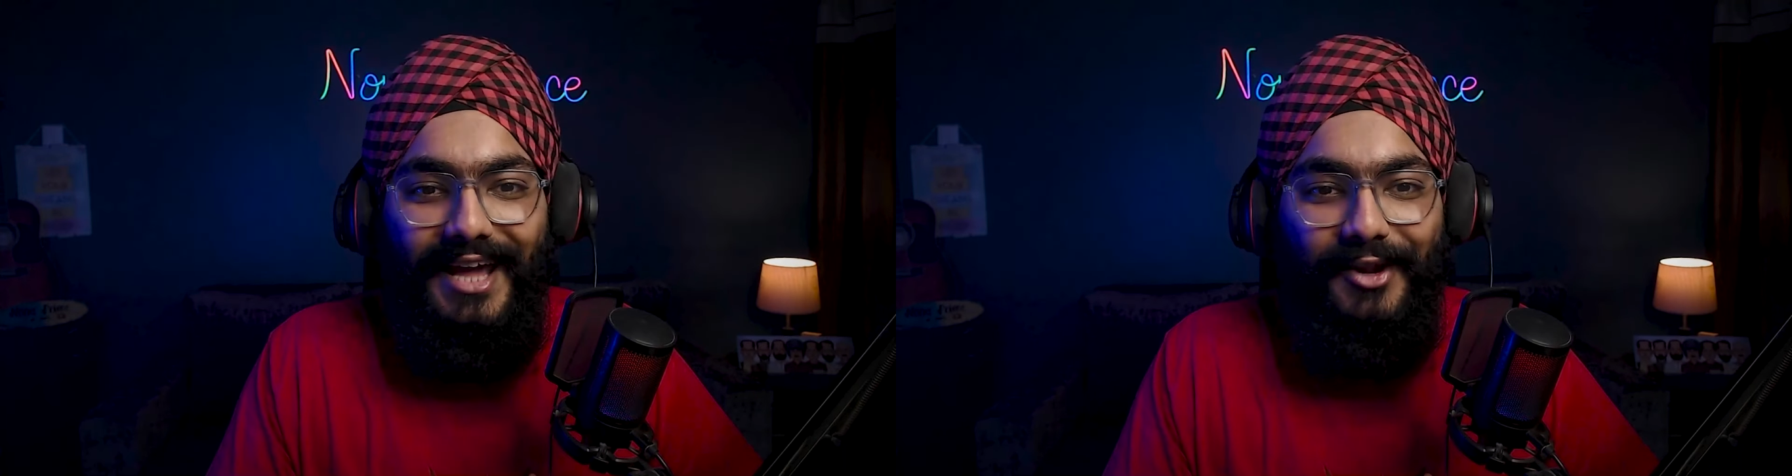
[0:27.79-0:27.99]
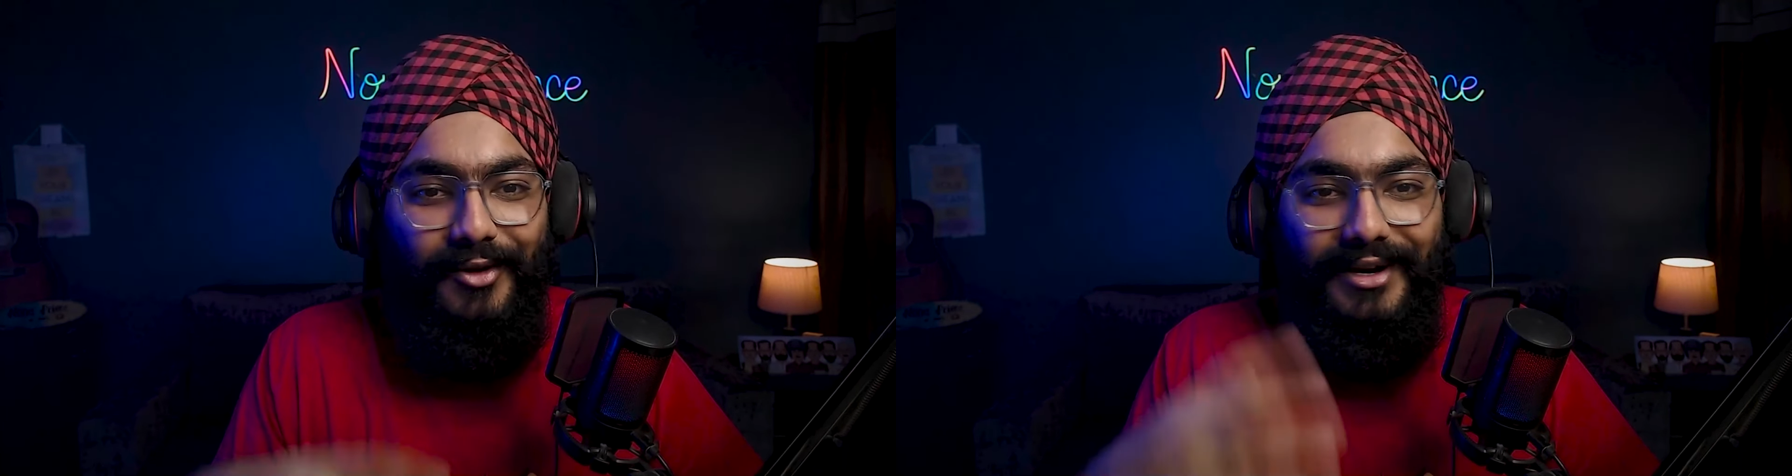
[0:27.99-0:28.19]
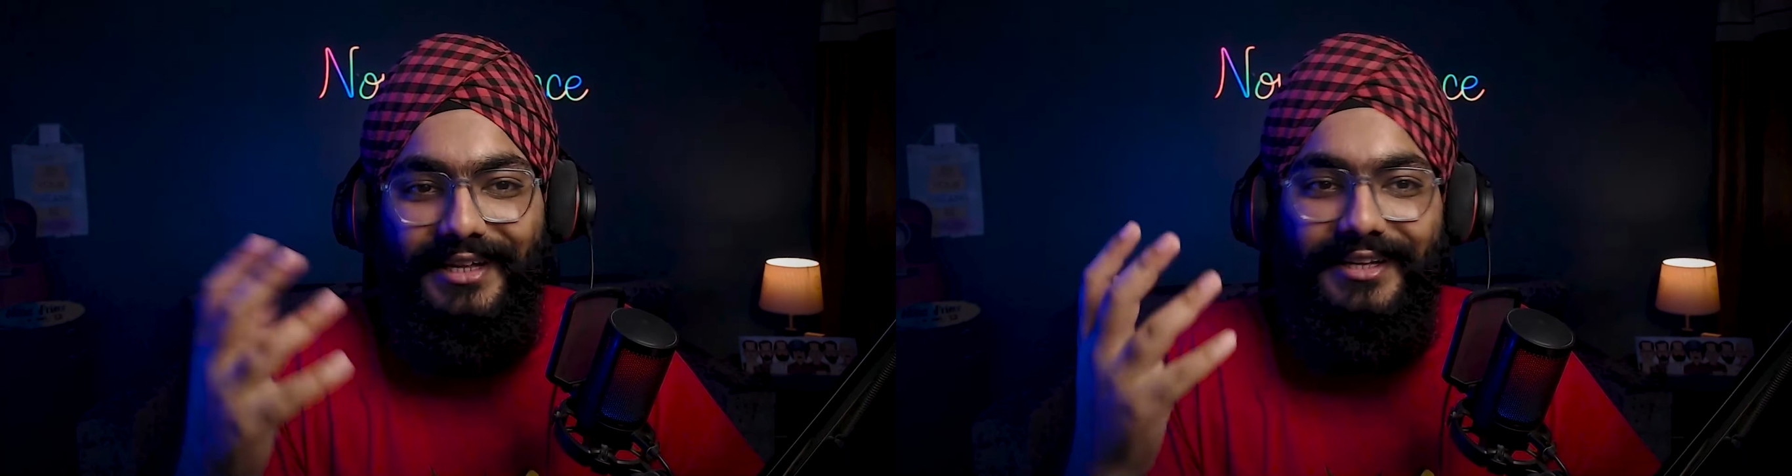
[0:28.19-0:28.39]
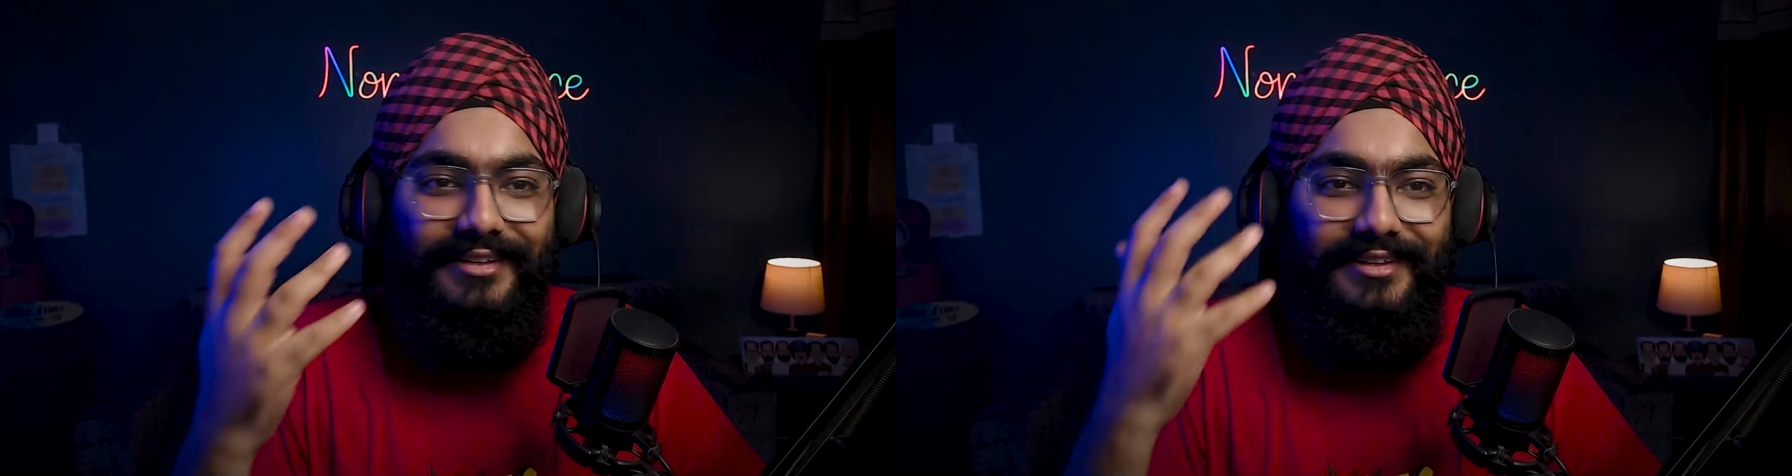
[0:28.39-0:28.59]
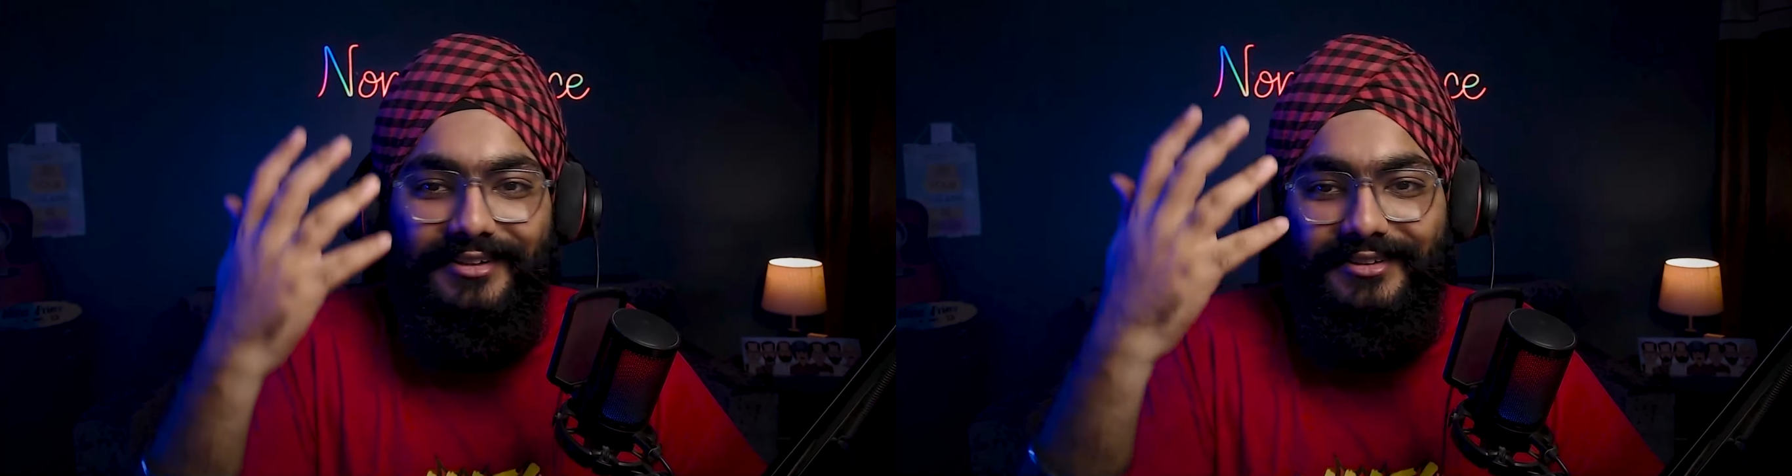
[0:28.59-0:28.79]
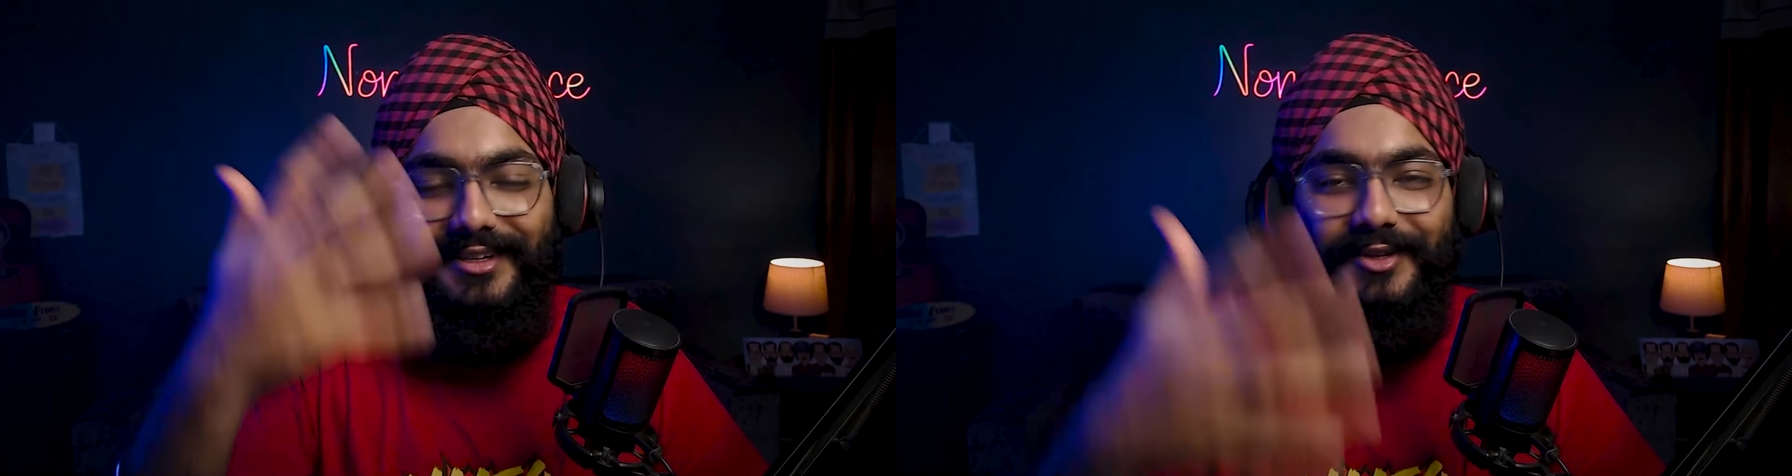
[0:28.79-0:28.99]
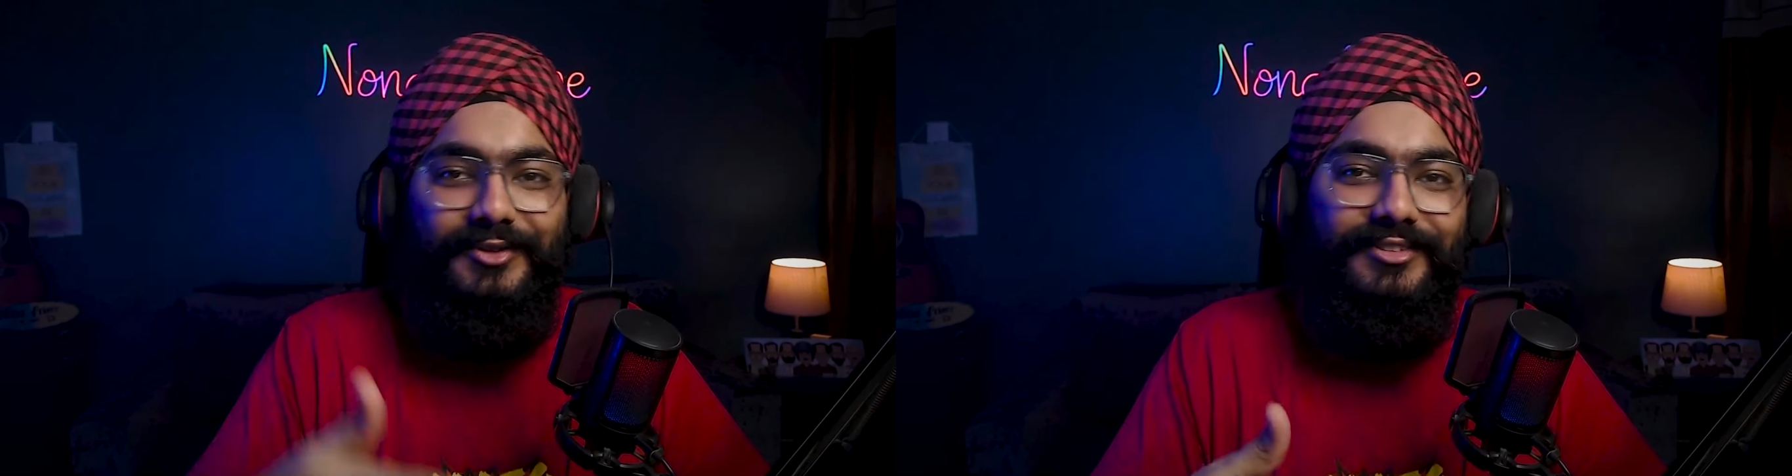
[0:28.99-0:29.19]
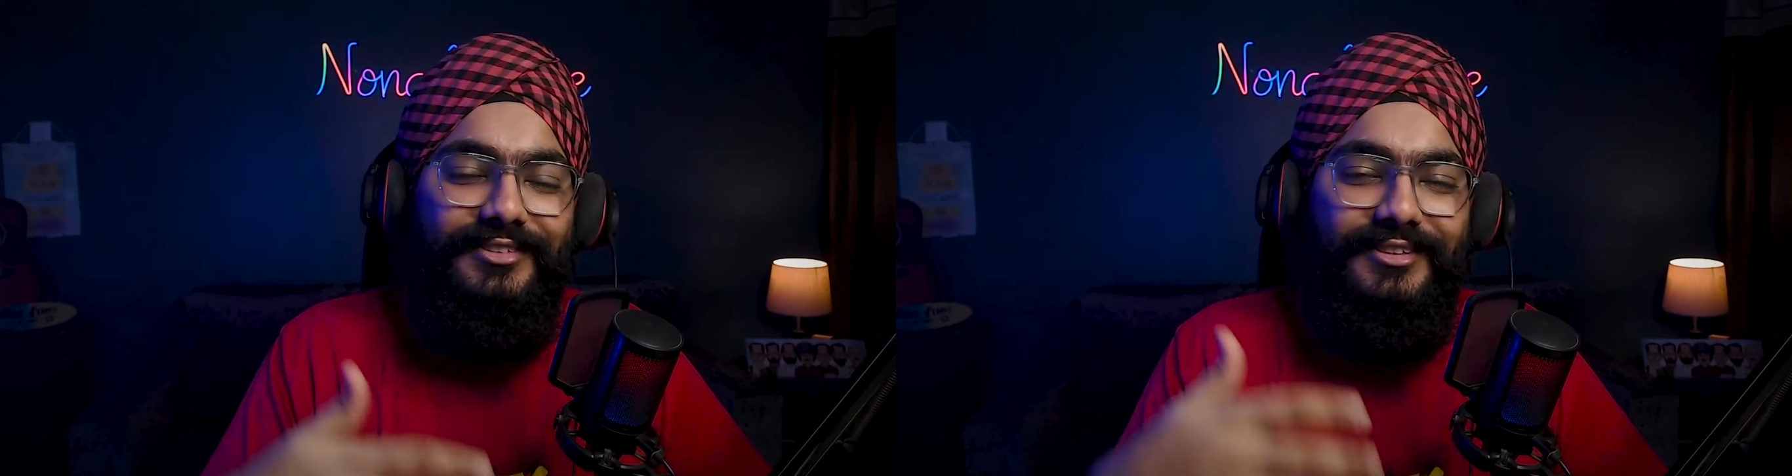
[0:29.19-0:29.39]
and already the, you know,